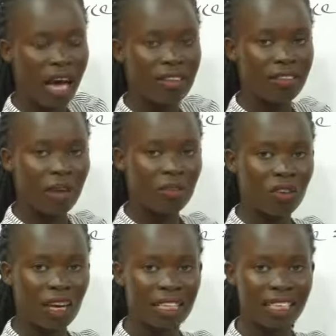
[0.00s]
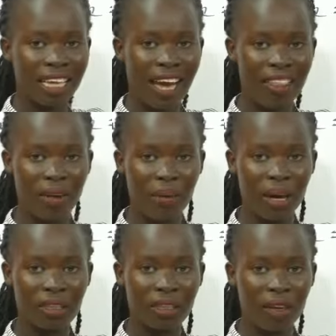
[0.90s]
and subtract the other
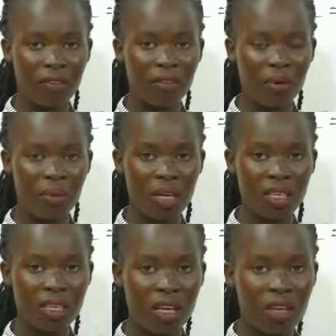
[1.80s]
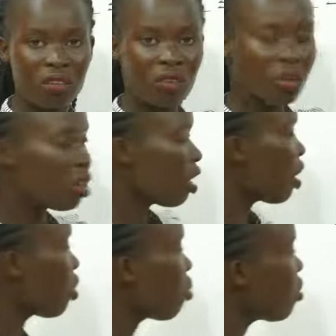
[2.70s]
one from it. So
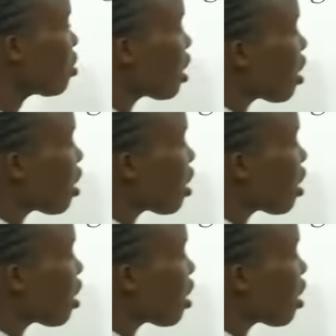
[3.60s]
you will see